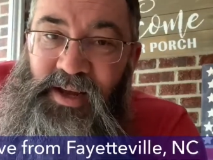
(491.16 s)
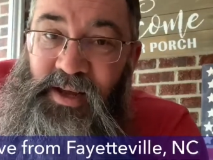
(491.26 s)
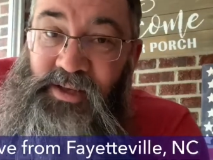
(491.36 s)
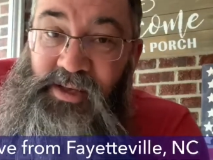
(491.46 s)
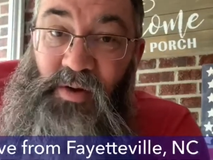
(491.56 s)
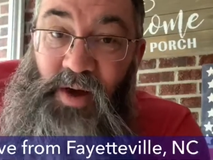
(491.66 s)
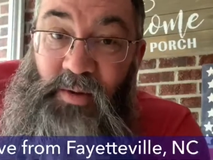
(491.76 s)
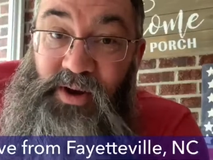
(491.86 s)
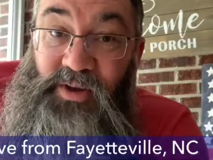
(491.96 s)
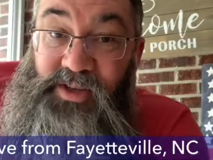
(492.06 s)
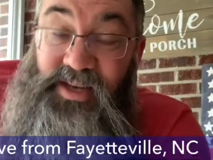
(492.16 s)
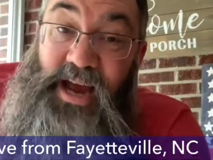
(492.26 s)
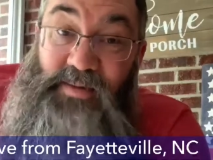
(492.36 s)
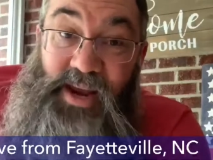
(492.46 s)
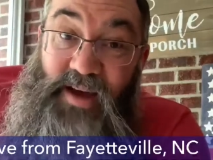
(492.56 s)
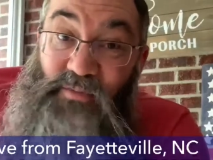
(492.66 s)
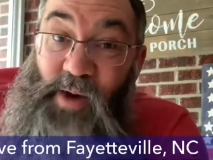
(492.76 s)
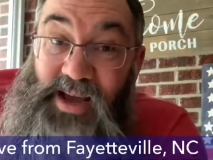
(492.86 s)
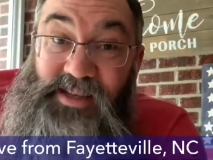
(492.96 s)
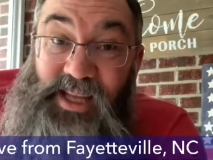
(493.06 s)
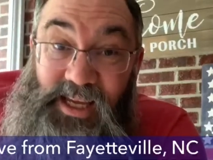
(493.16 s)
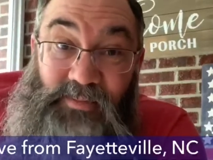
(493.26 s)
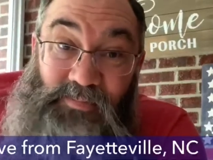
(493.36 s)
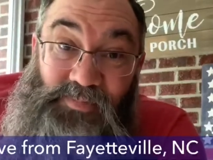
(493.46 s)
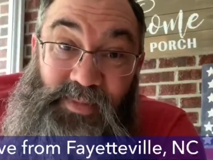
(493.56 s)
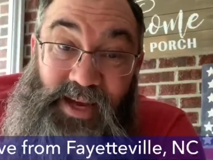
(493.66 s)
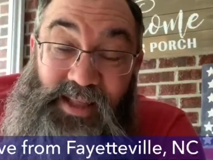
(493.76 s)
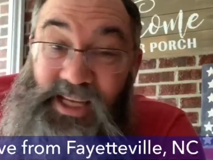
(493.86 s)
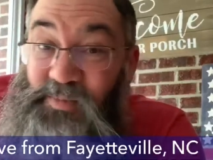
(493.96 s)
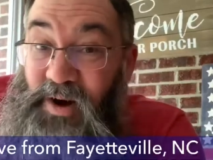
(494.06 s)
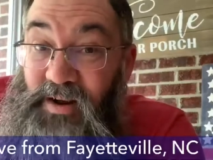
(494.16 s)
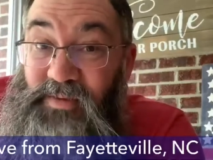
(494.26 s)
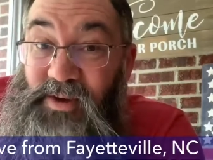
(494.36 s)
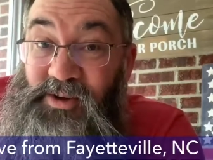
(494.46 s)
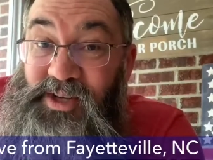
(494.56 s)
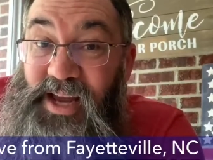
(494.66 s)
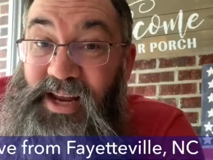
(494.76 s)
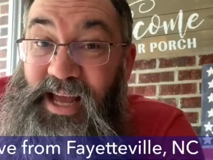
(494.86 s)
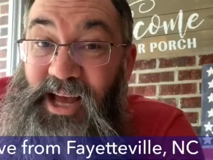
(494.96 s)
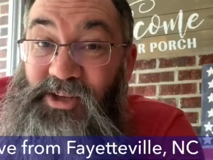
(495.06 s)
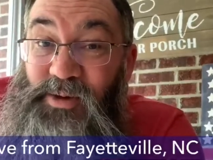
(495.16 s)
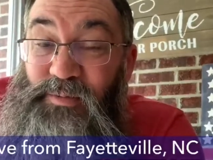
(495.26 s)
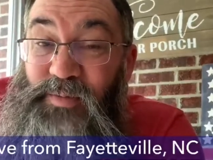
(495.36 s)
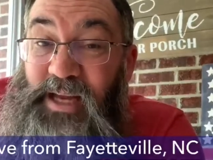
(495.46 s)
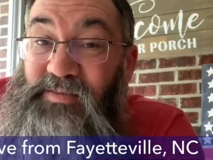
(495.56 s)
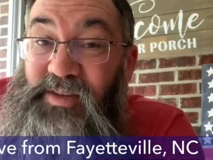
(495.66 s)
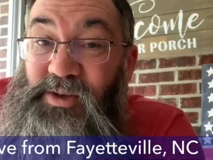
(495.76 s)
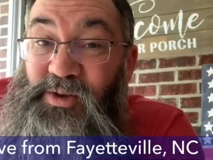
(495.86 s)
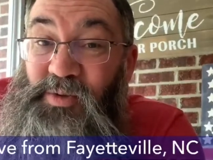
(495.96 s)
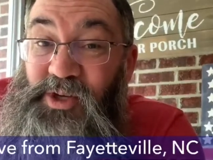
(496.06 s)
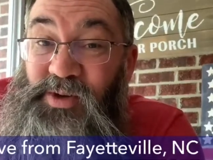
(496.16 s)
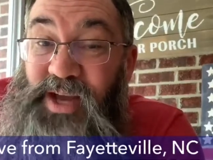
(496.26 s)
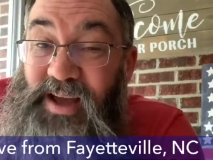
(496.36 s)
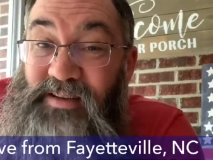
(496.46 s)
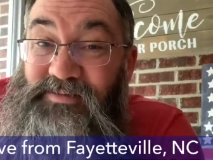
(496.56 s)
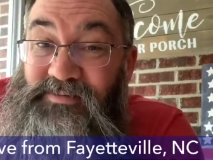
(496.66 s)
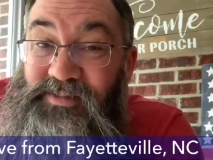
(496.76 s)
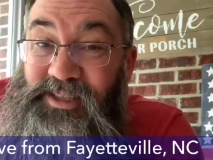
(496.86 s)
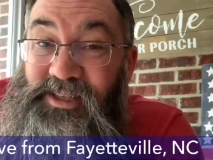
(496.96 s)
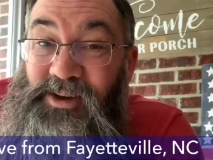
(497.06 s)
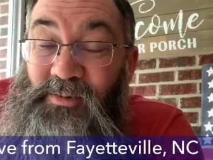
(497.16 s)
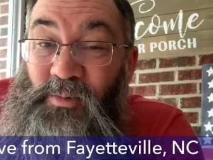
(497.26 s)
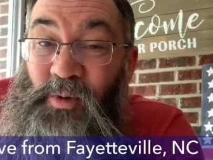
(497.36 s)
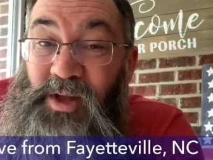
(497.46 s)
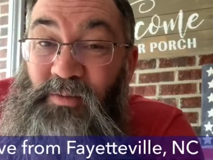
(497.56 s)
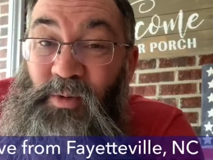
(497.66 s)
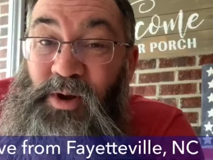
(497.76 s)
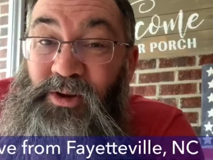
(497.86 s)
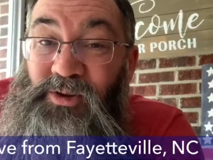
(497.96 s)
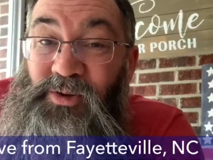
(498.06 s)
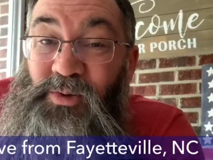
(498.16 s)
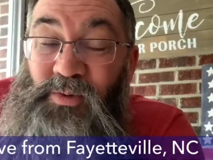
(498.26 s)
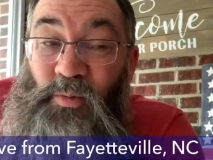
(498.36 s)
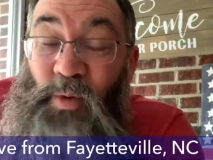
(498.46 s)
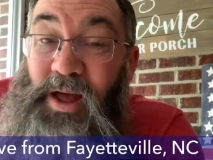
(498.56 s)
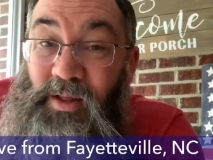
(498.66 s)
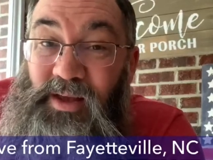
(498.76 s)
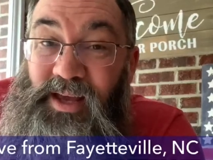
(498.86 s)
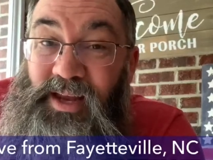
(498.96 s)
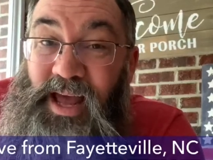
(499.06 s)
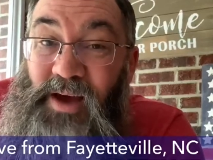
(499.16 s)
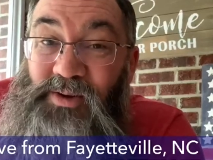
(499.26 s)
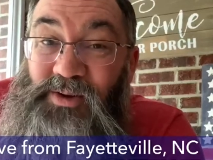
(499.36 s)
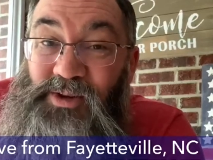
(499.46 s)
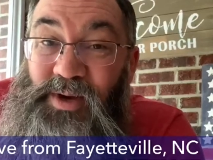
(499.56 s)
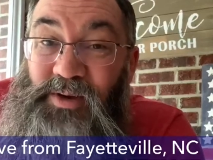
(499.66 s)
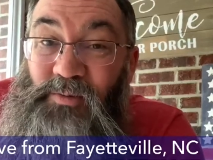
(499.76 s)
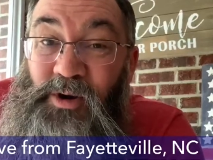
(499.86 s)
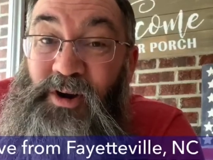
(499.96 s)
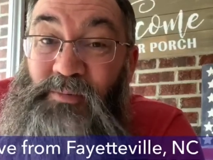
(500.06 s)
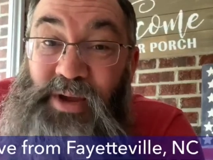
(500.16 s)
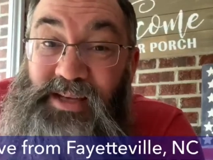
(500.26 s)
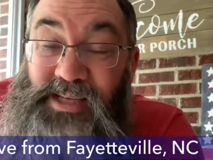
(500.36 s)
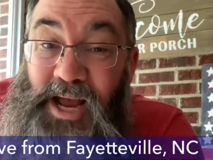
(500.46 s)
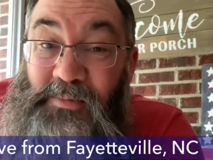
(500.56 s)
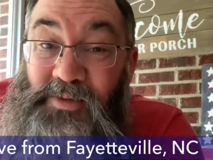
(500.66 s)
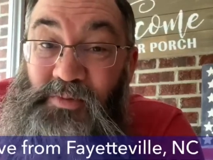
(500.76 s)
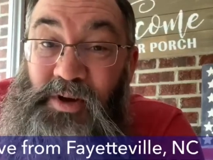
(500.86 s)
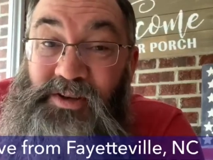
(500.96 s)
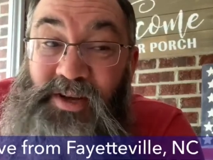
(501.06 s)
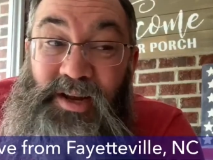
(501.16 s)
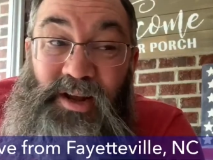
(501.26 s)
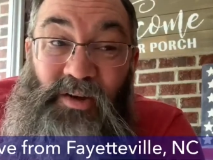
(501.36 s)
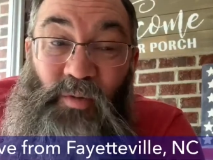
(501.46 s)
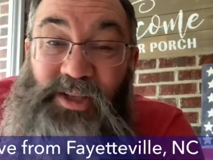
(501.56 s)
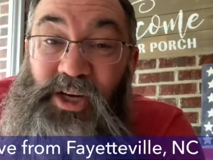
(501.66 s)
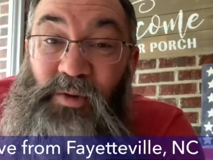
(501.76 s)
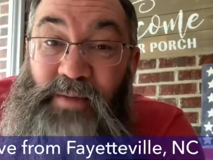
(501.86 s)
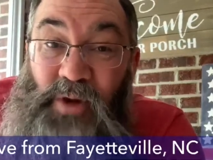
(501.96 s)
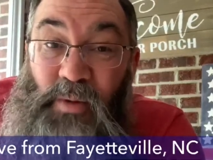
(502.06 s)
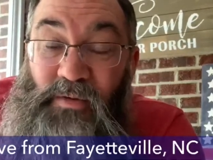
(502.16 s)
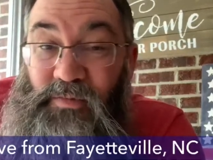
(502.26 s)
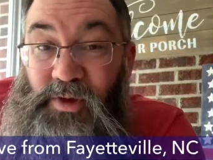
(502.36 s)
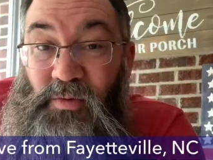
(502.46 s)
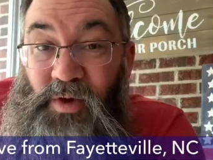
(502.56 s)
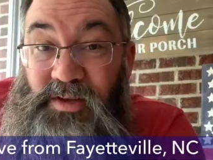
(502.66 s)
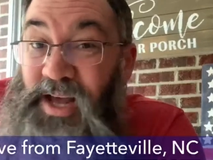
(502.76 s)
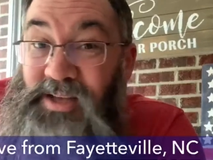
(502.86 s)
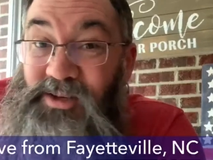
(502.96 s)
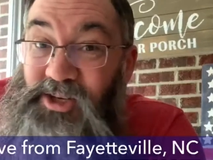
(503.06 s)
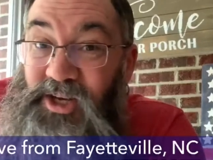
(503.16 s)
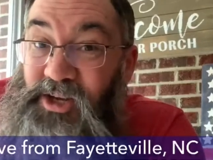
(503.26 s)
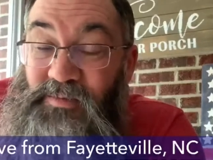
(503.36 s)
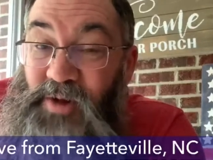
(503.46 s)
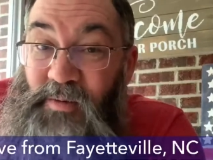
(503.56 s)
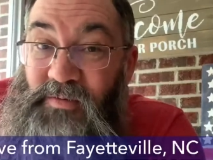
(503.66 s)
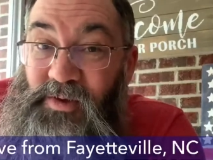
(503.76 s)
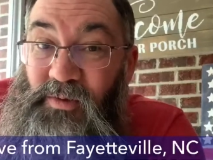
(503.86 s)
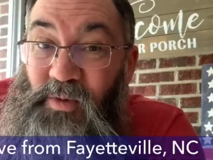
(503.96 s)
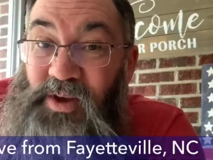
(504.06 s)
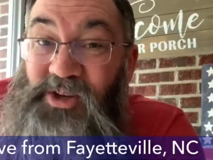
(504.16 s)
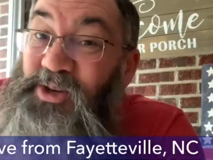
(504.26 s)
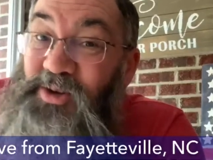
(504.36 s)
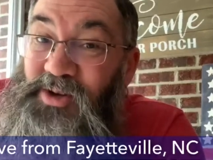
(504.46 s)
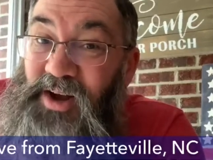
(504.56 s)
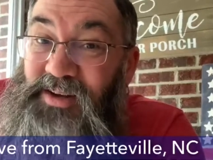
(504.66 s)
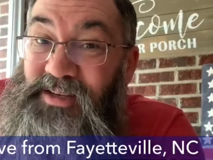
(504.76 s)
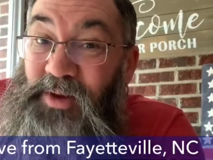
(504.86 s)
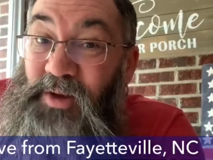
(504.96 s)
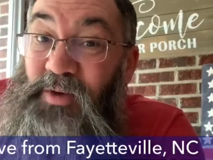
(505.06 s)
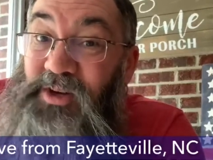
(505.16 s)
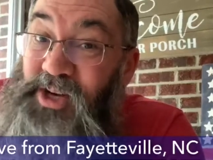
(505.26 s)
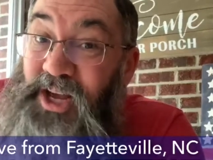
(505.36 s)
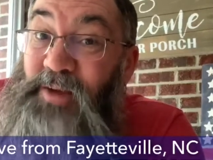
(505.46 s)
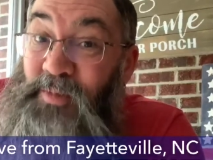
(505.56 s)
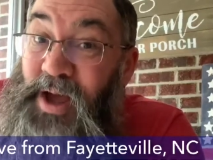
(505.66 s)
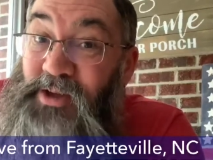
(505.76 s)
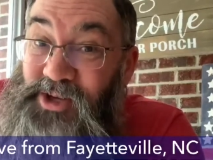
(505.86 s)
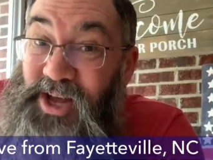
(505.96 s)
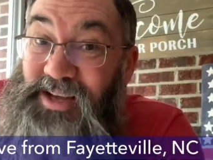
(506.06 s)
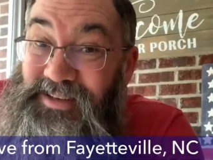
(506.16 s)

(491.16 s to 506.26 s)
So I want to use the time that I have wisely, and that's part of understanding how to effectively use what you have. You know what what do you do well, and how do you do it, and what are your peak times? What is what's a great moment for you? What's not such a good moment for you? When should you talk to somebody? When should you keep your mouth shut?